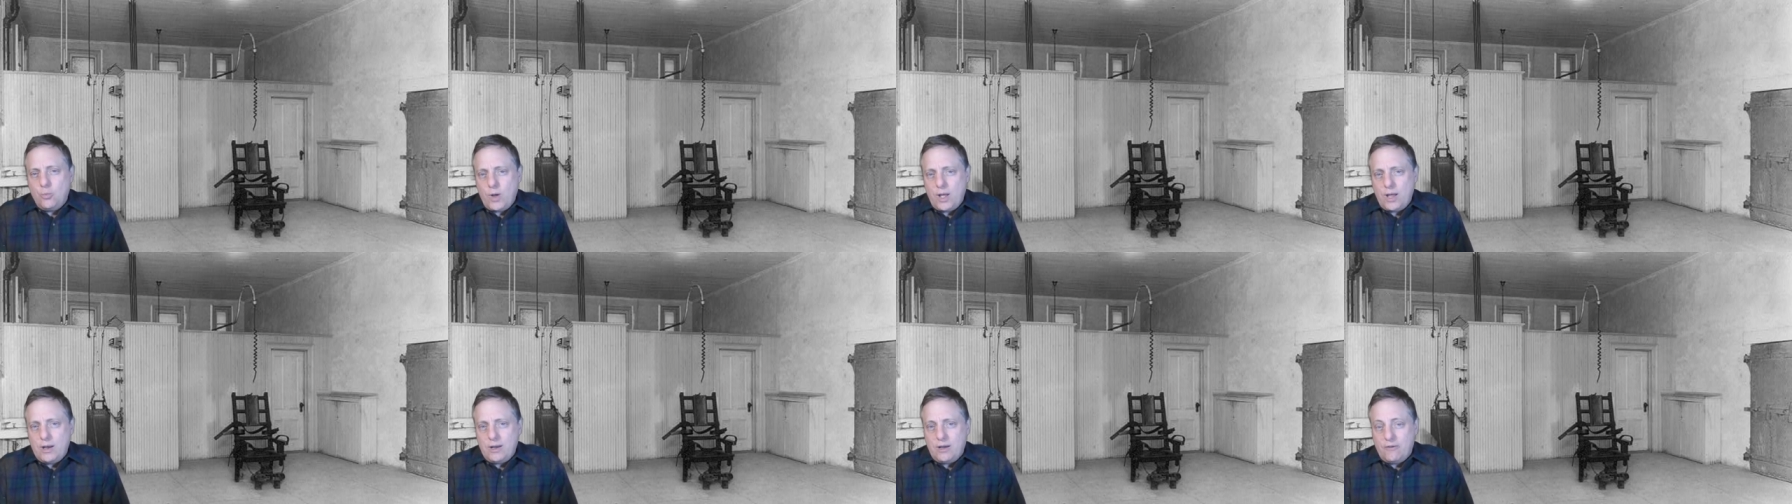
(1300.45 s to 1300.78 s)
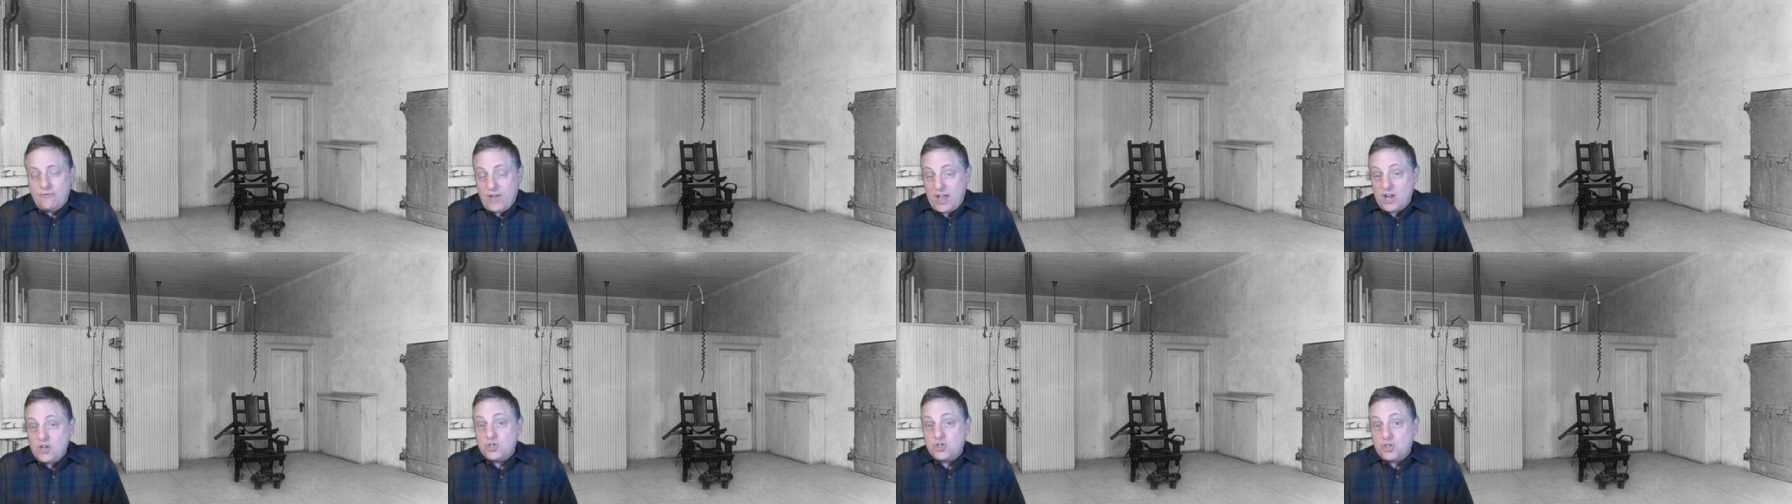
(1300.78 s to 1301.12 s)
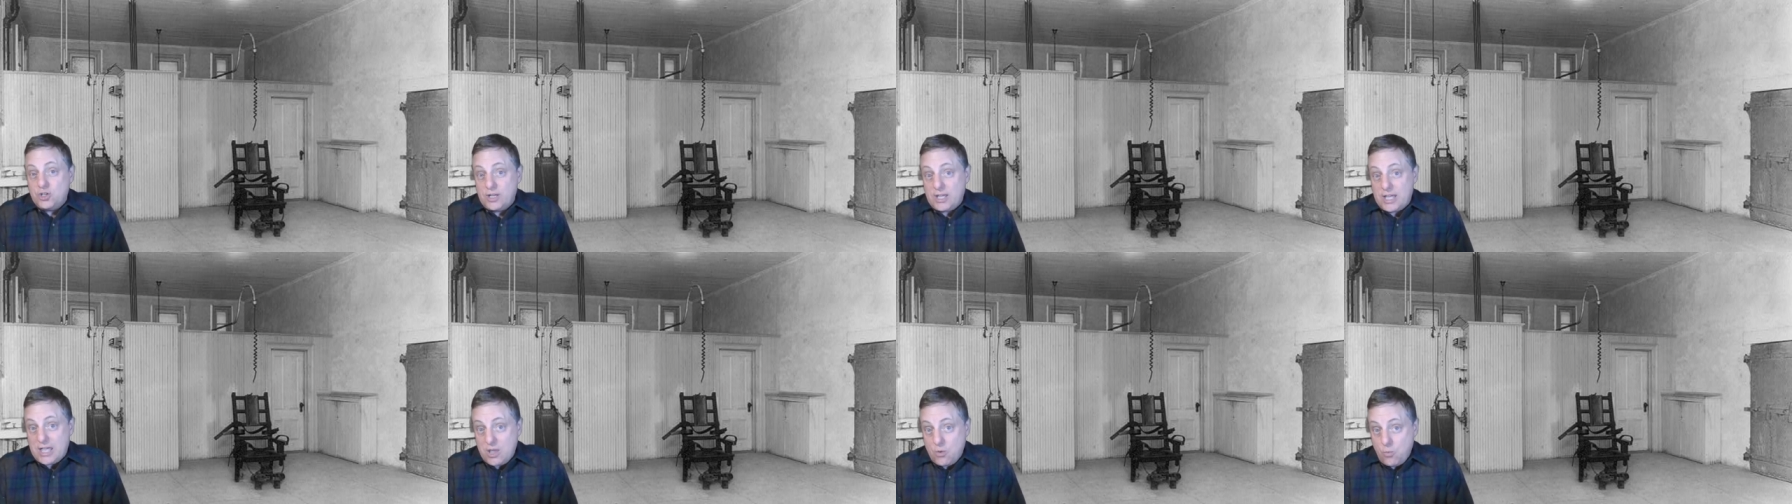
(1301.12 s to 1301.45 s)
when
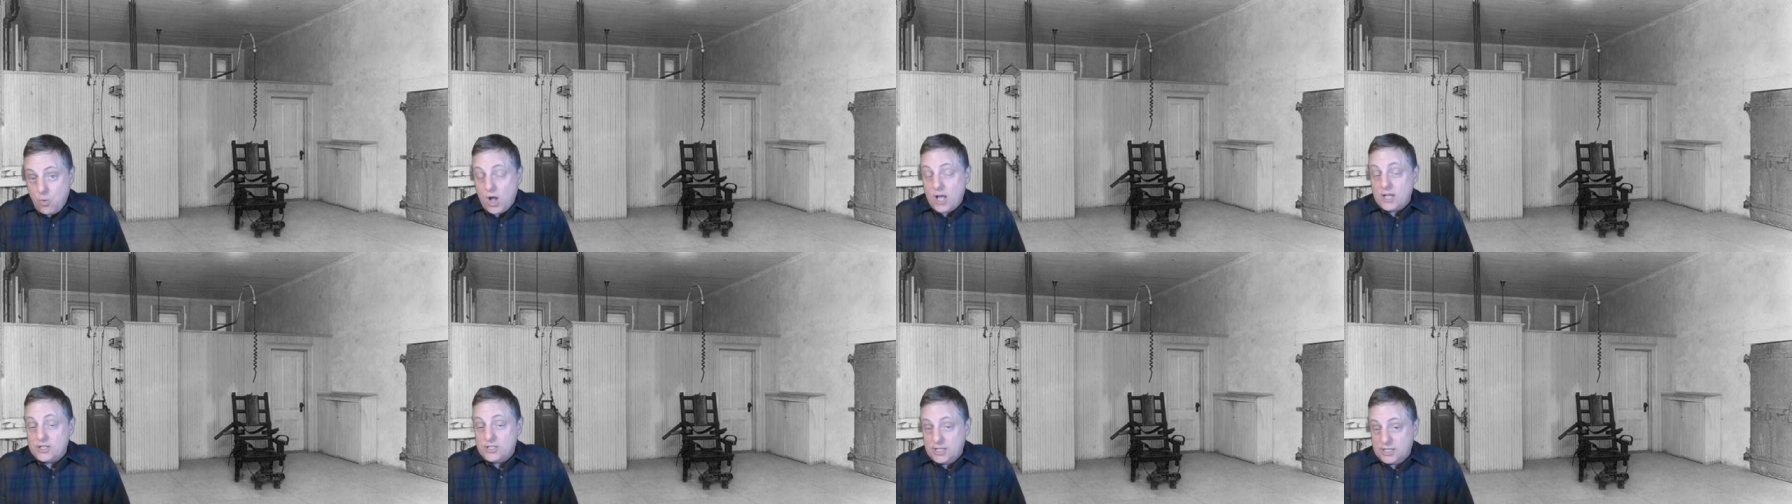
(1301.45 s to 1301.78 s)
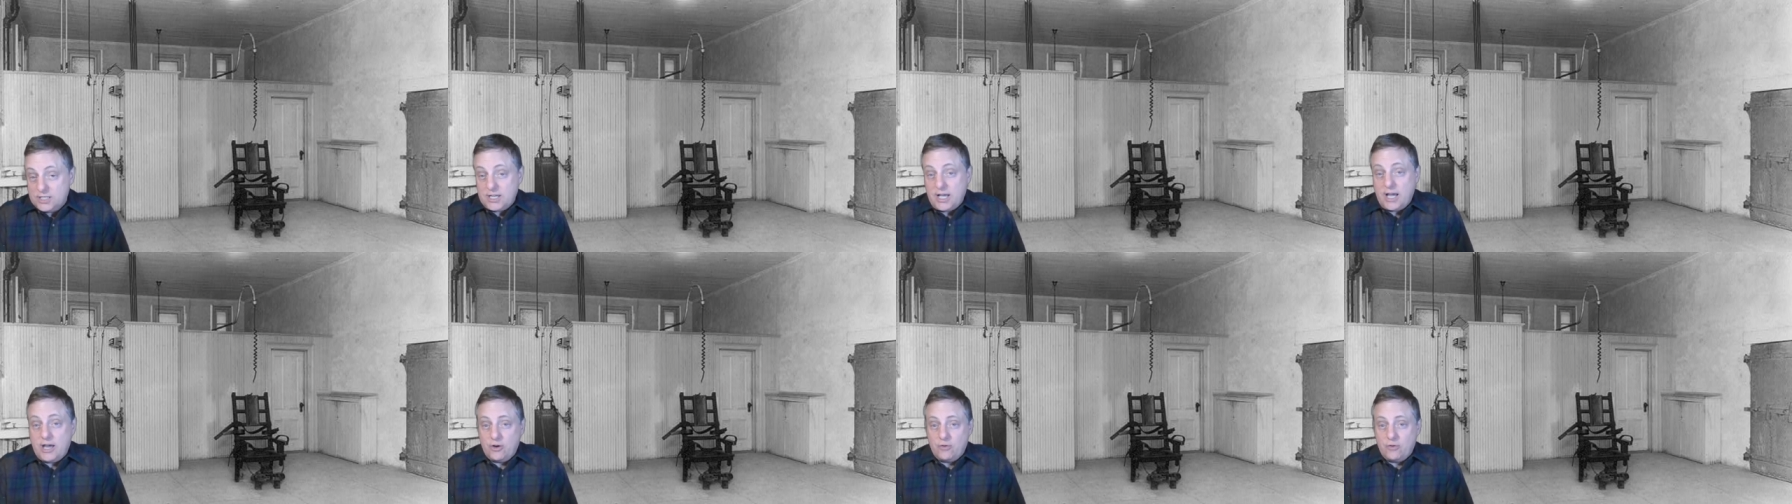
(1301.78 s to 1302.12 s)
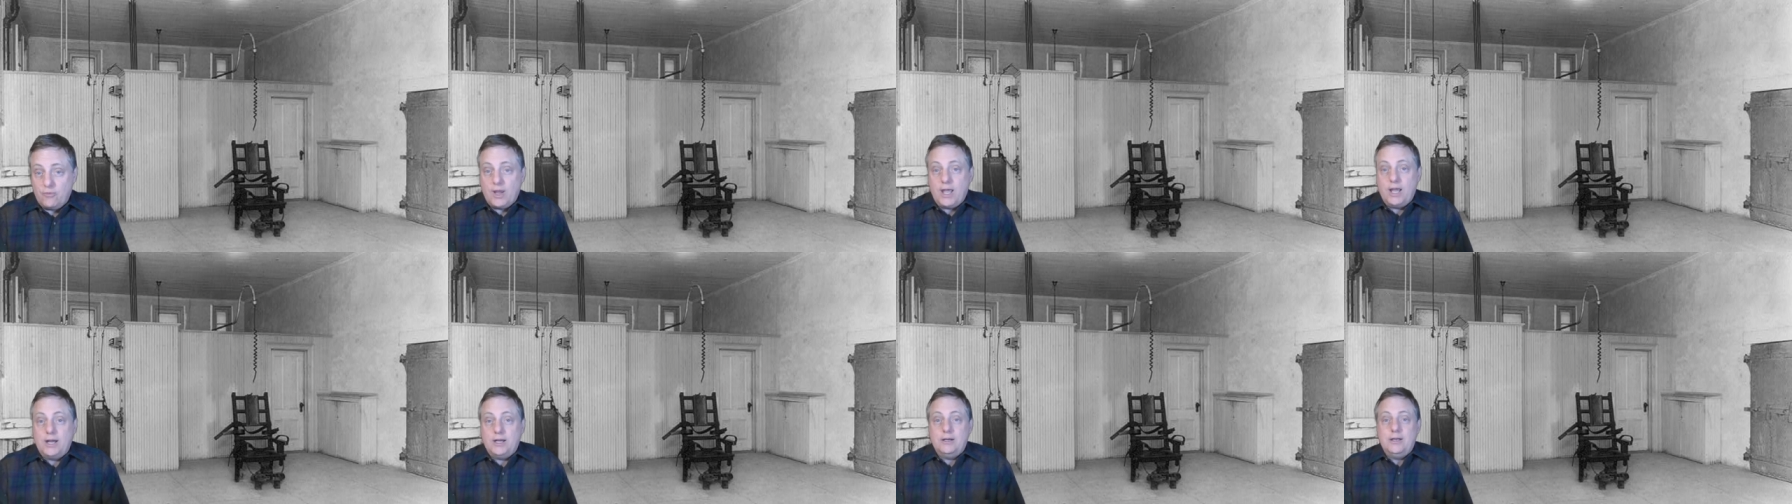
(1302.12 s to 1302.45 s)
eventually he was
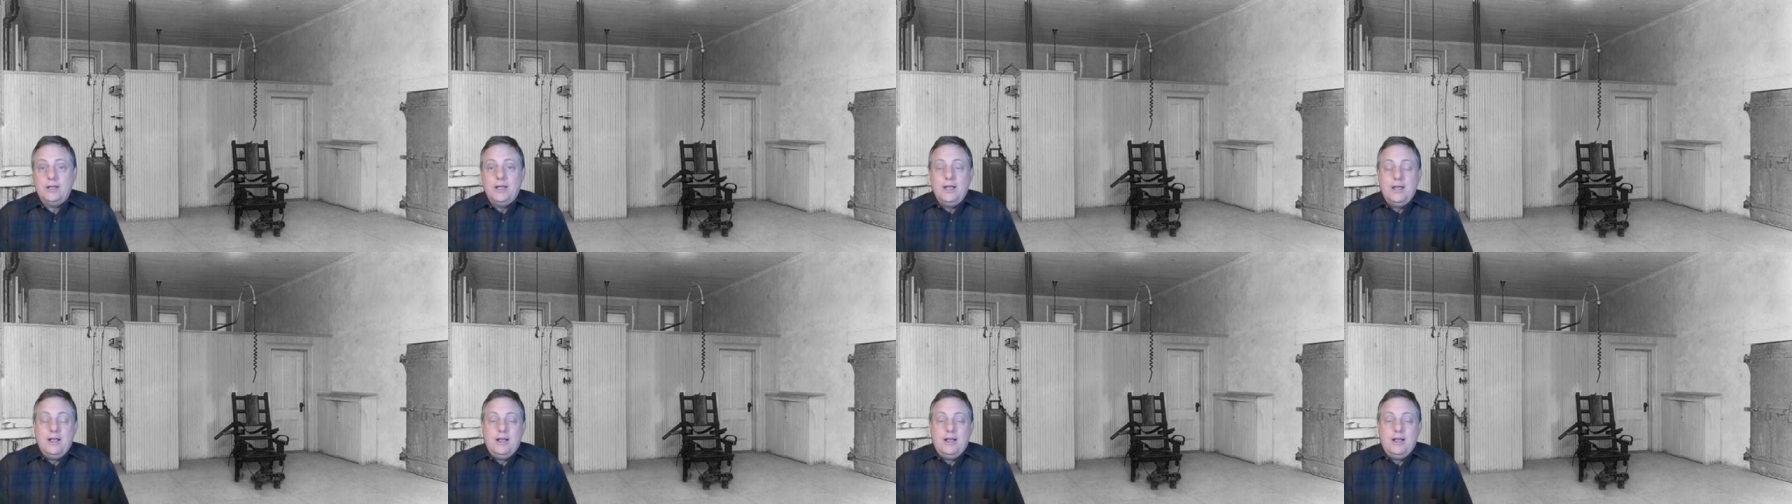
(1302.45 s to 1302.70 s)
exonerated,